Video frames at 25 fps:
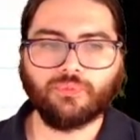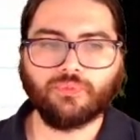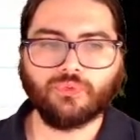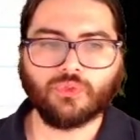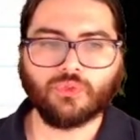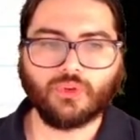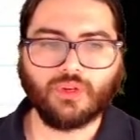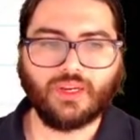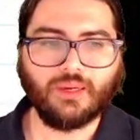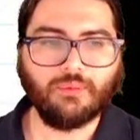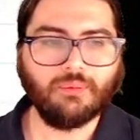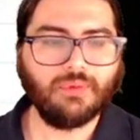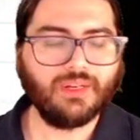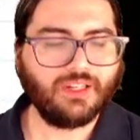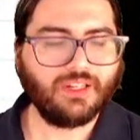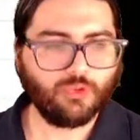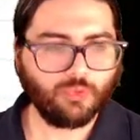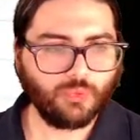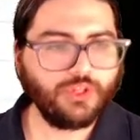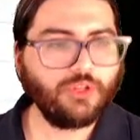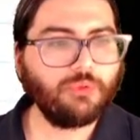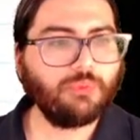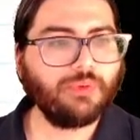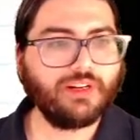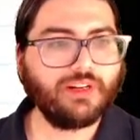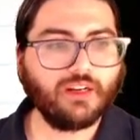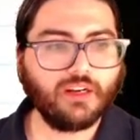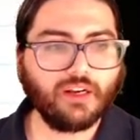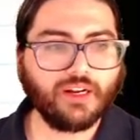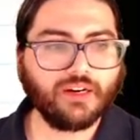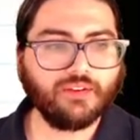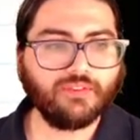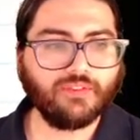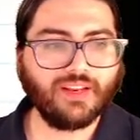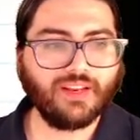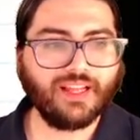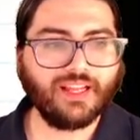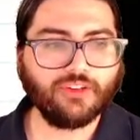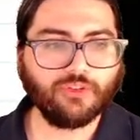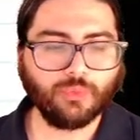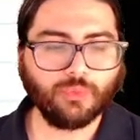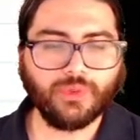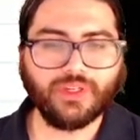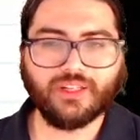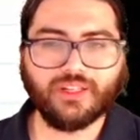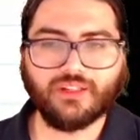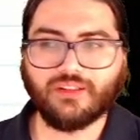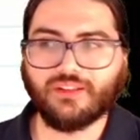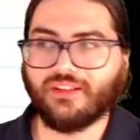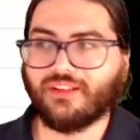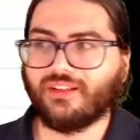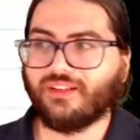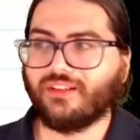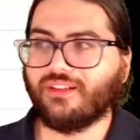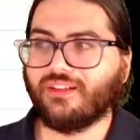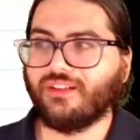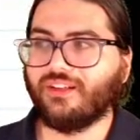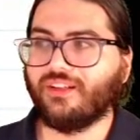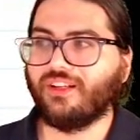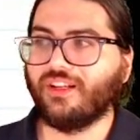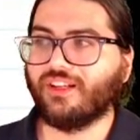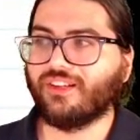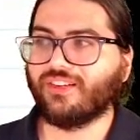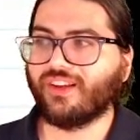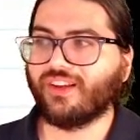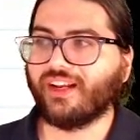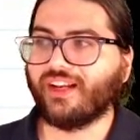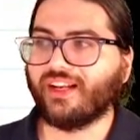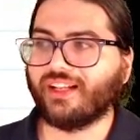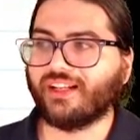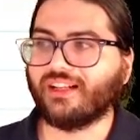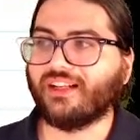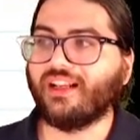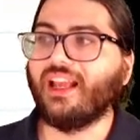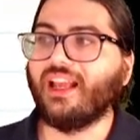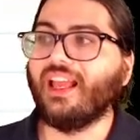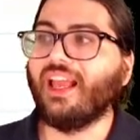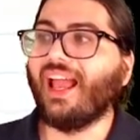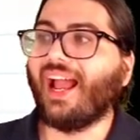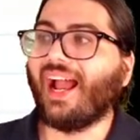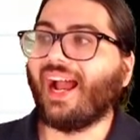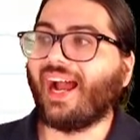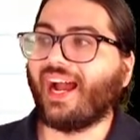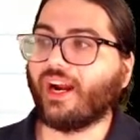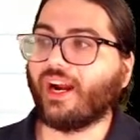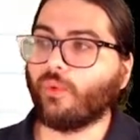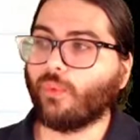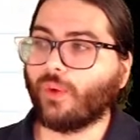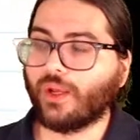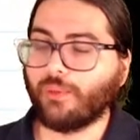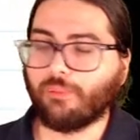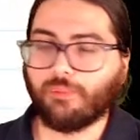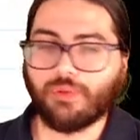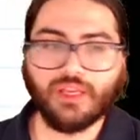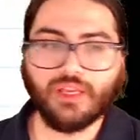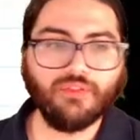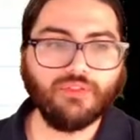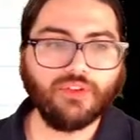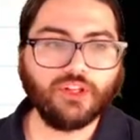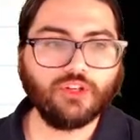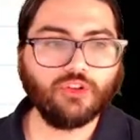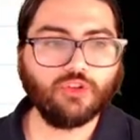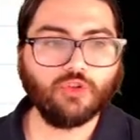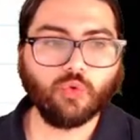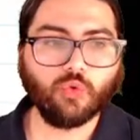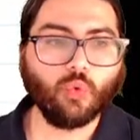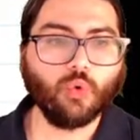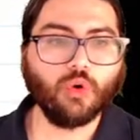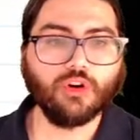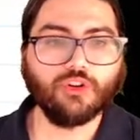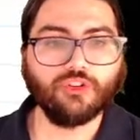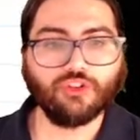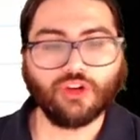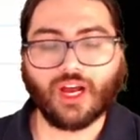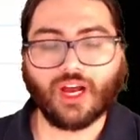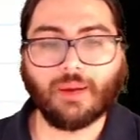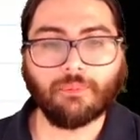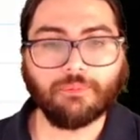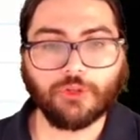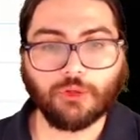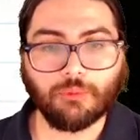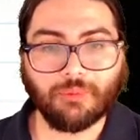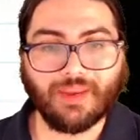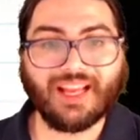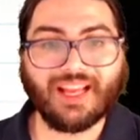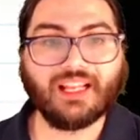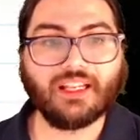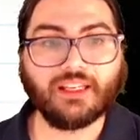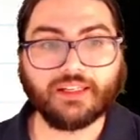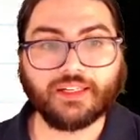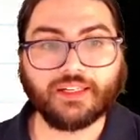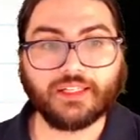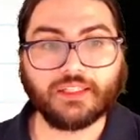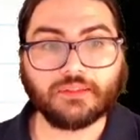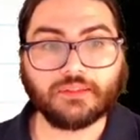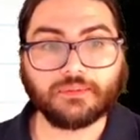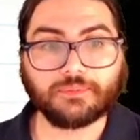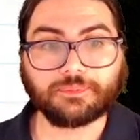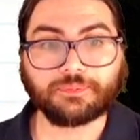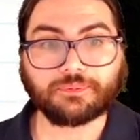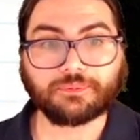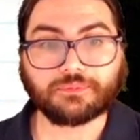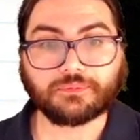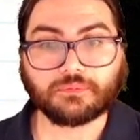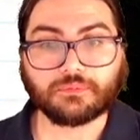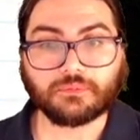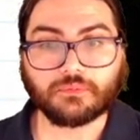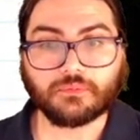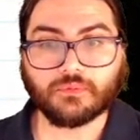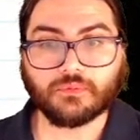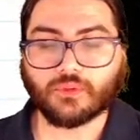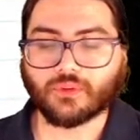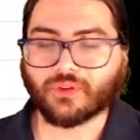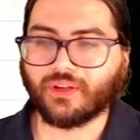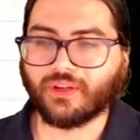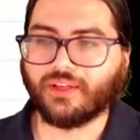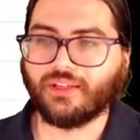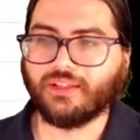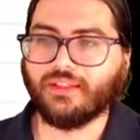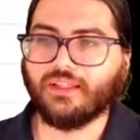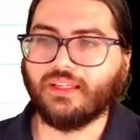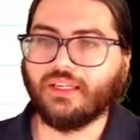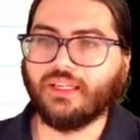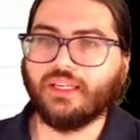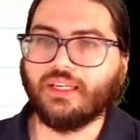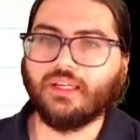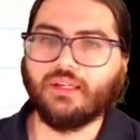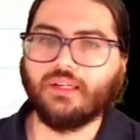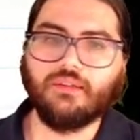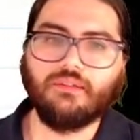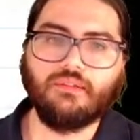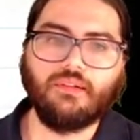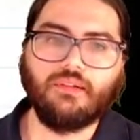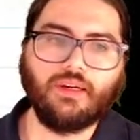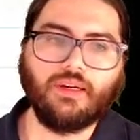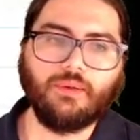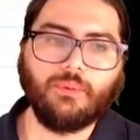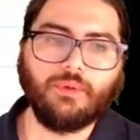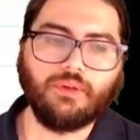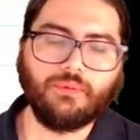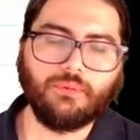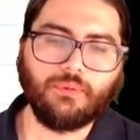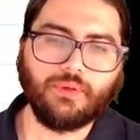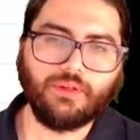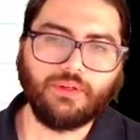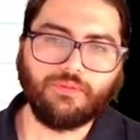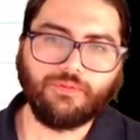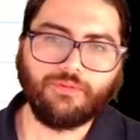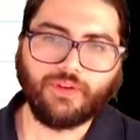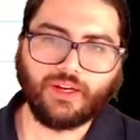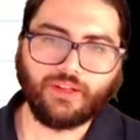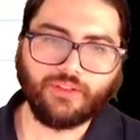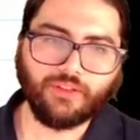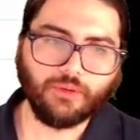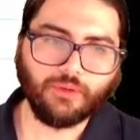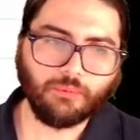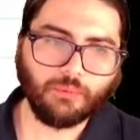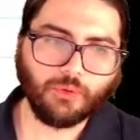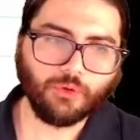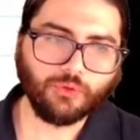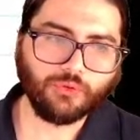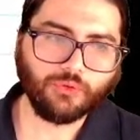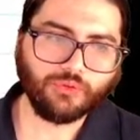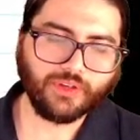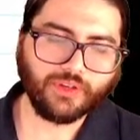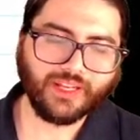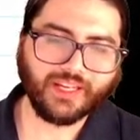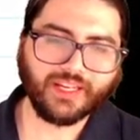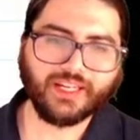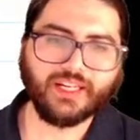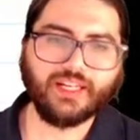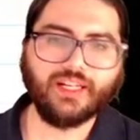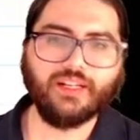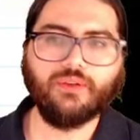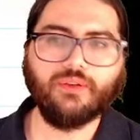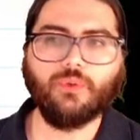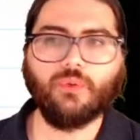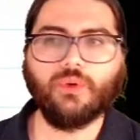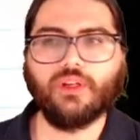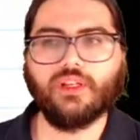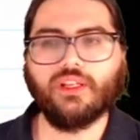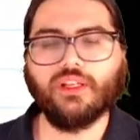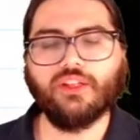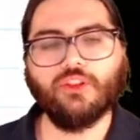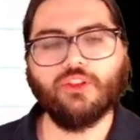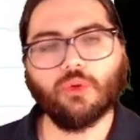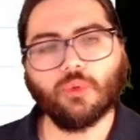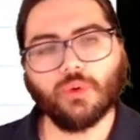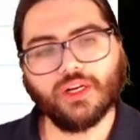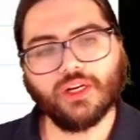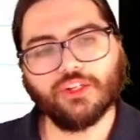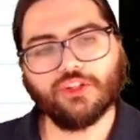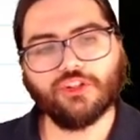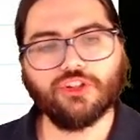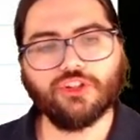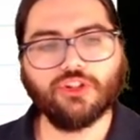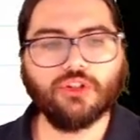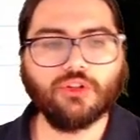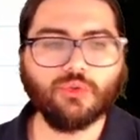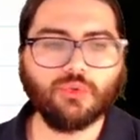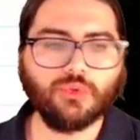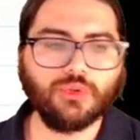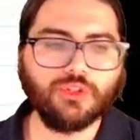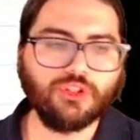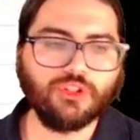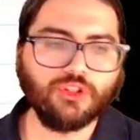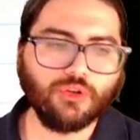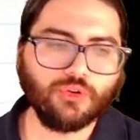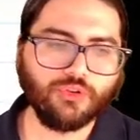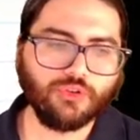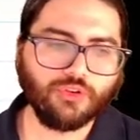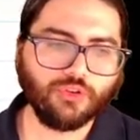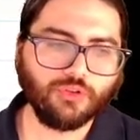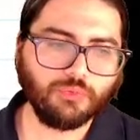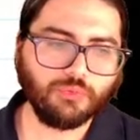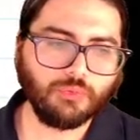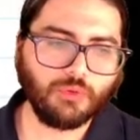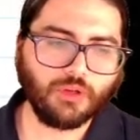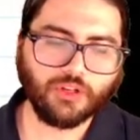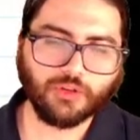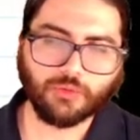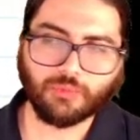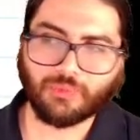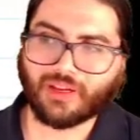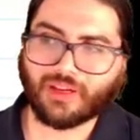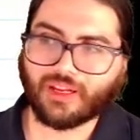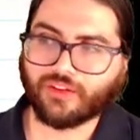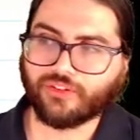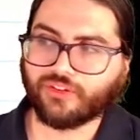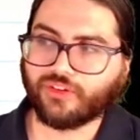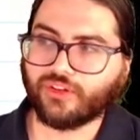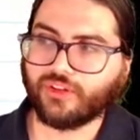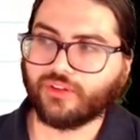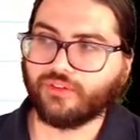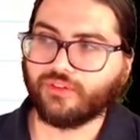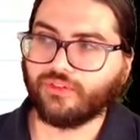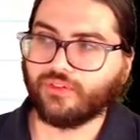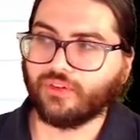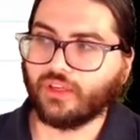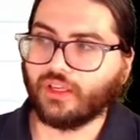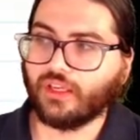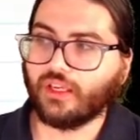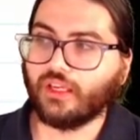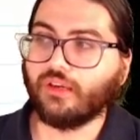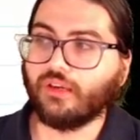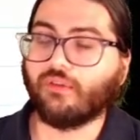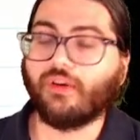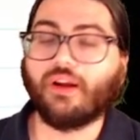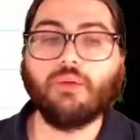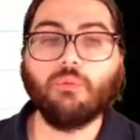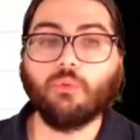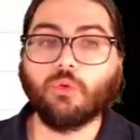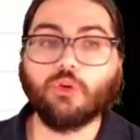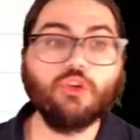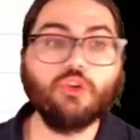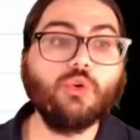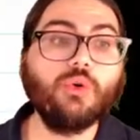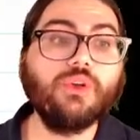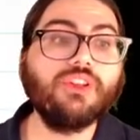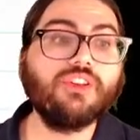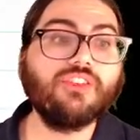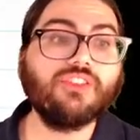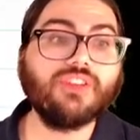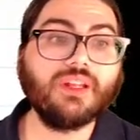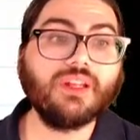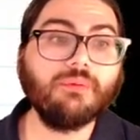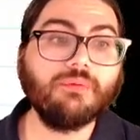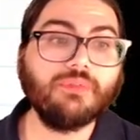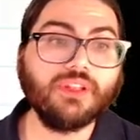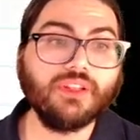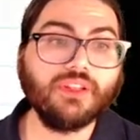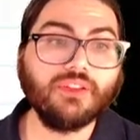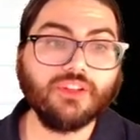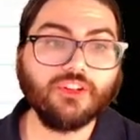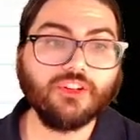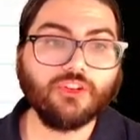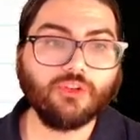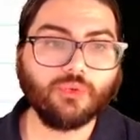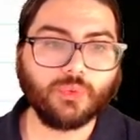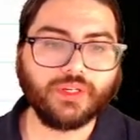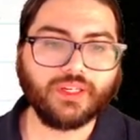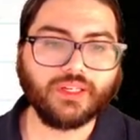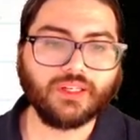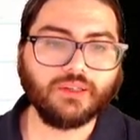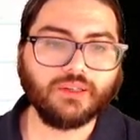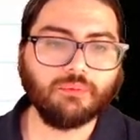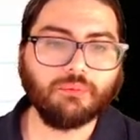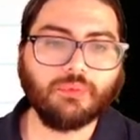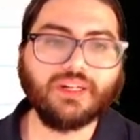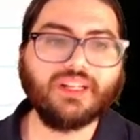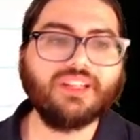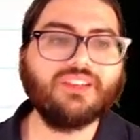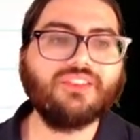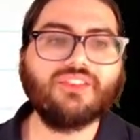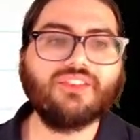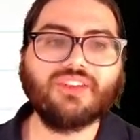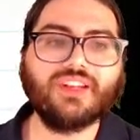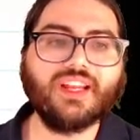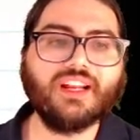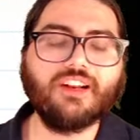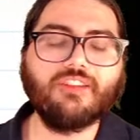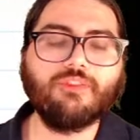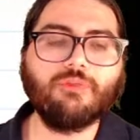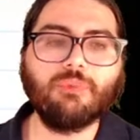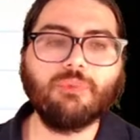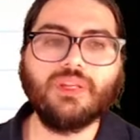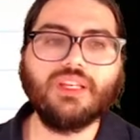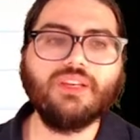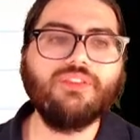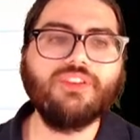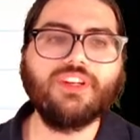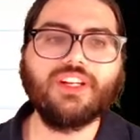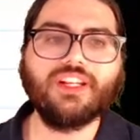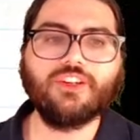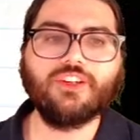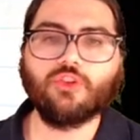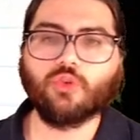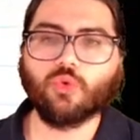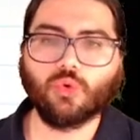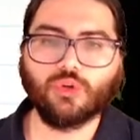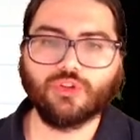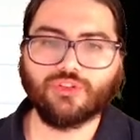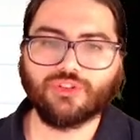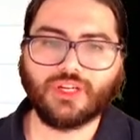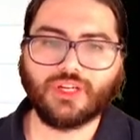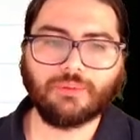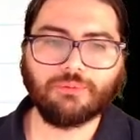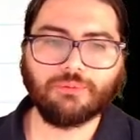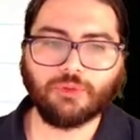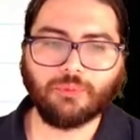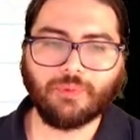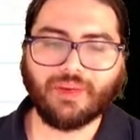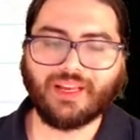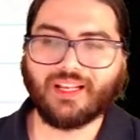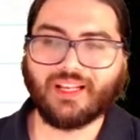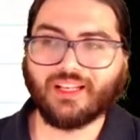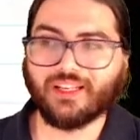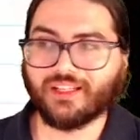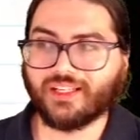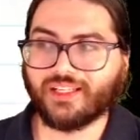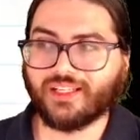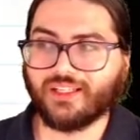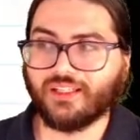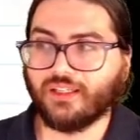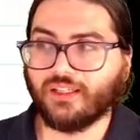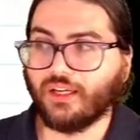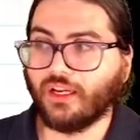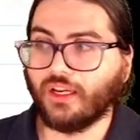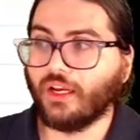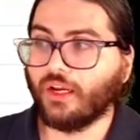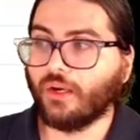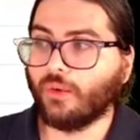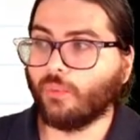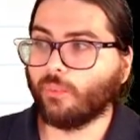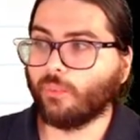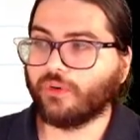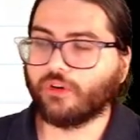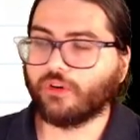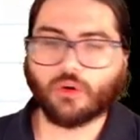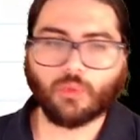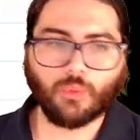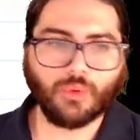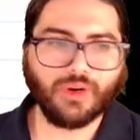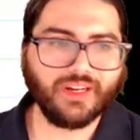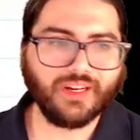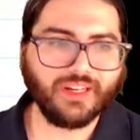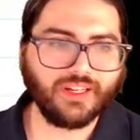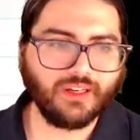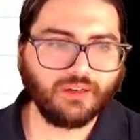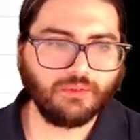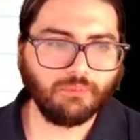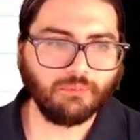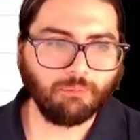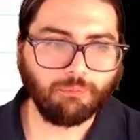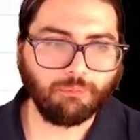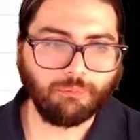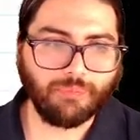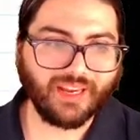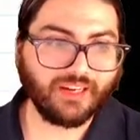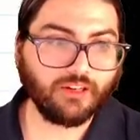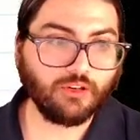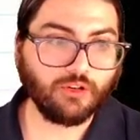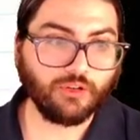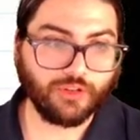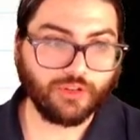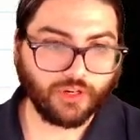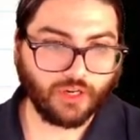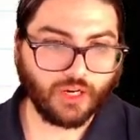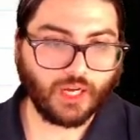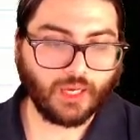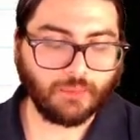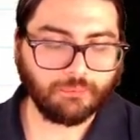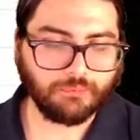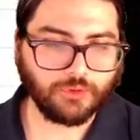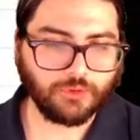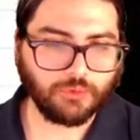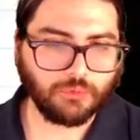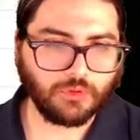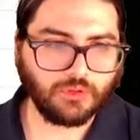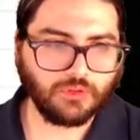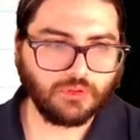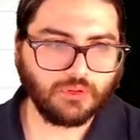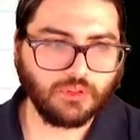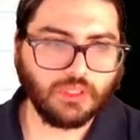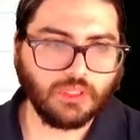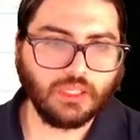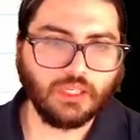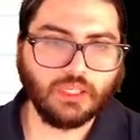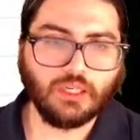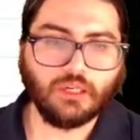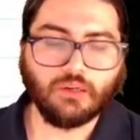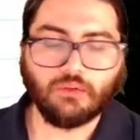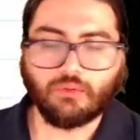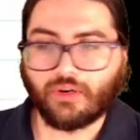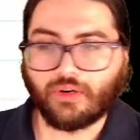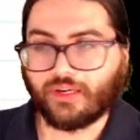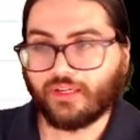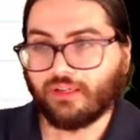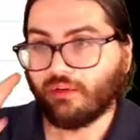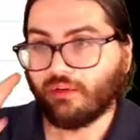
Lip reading: Right? Because we spent a lot of last week deciding, how do I pivot towards optimality? Right? We found the most negative, we did the ratios, we chose the smallest positive. Right? We're doing the same thing this week, but instead of pivoting towards optimality, we're already better than optimal, right?